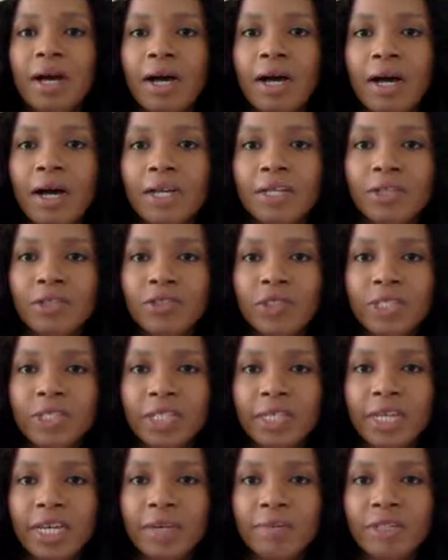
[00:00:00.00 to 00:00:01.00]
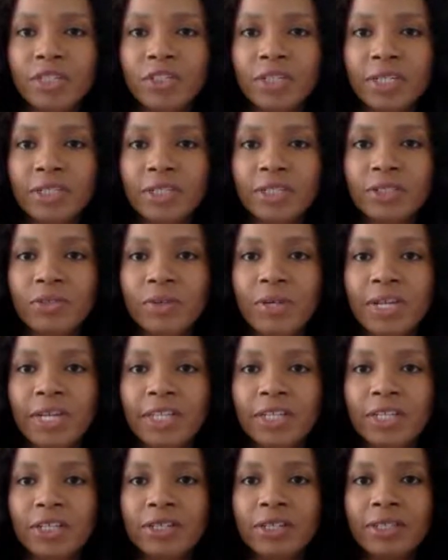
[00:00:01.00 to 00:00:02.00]
No drink today. I'm in transit, so
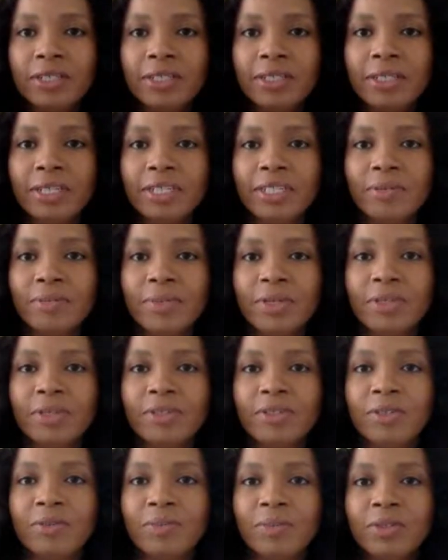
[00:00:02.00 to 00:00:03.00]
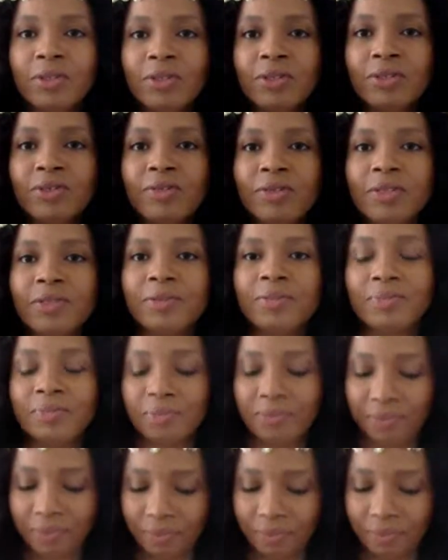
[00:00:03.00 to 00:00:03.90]
getting the goods as I commute. Beautiful.